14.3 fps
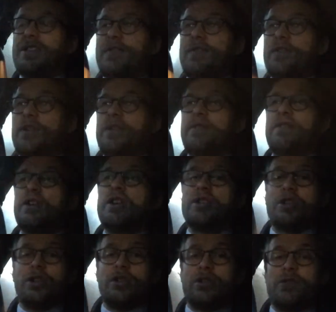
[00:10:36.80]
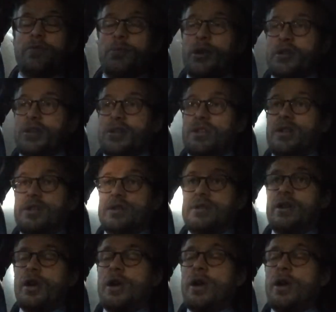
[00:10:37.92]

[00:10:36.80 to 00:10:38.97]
different versions of Protestants